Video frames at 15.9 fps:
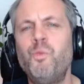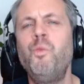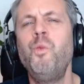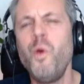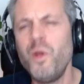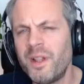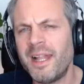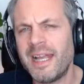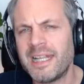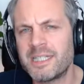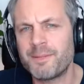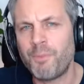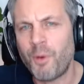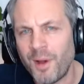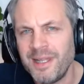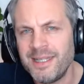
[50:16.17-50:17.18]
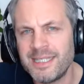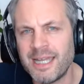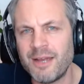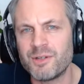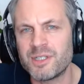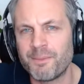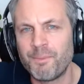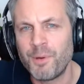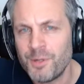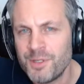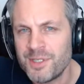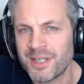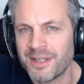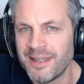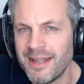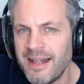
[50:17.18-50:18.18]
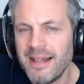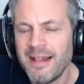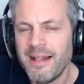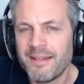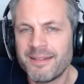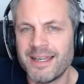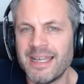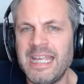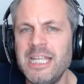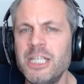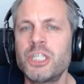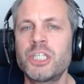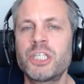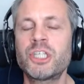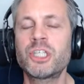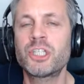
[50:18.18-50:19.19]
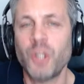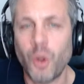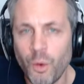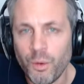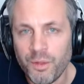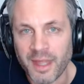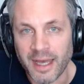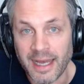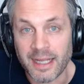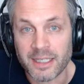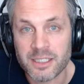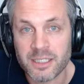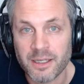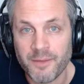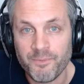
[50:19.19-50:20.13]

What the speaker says: would like to point out to Putin that he stole that